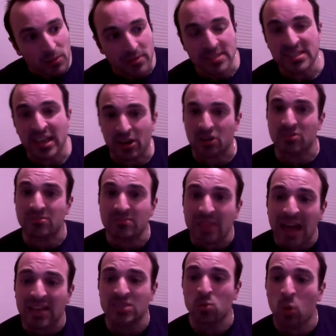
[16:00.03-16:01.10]
mistake or
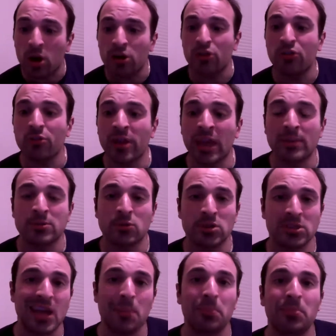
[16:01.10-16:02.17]
has 1 or 2 games where
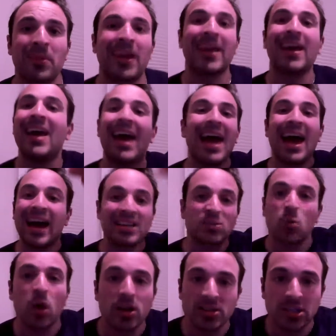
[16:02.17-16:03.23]
he's not playing as
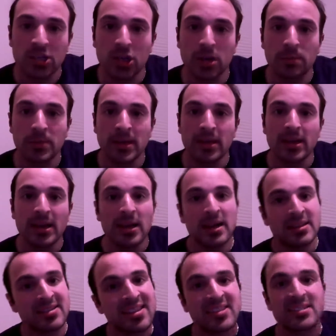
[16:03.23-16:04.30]
well as he could be,
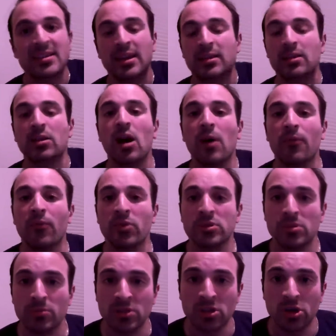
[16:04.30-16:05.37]
doesn't get the confidence
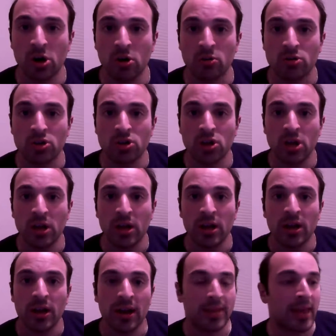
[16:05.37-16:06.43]
from his coach.
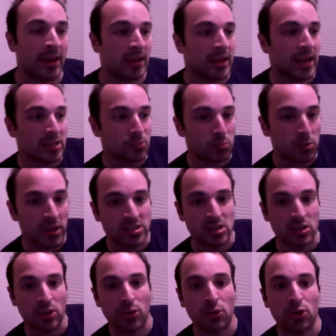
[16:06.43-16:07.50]
And then he gets placed
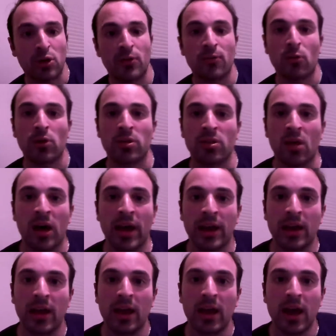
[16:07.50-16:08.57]
on the 3rd or 4th
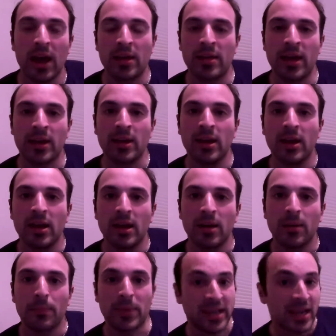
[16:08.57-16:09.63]
line. And then
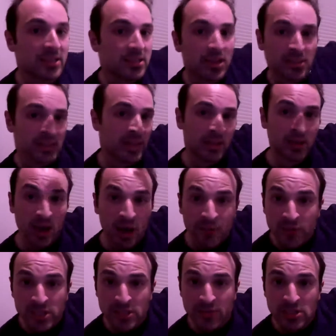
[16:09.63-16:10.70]
because he doesn't get the
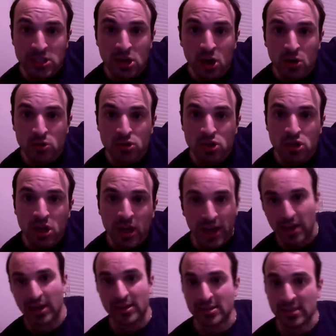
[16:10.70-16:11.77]
confidence of his coach
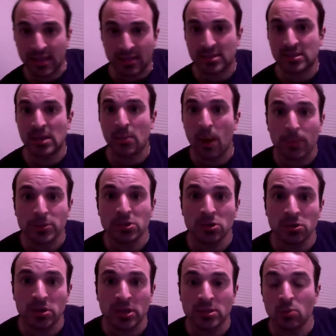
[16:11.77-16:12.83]
and he doesn't get the same
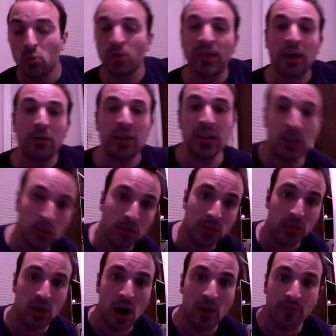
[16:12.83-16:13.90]
opportunities, well, now he
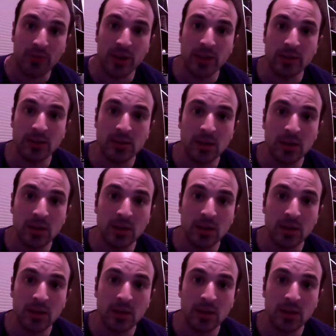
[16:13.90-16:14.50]
loses confidence.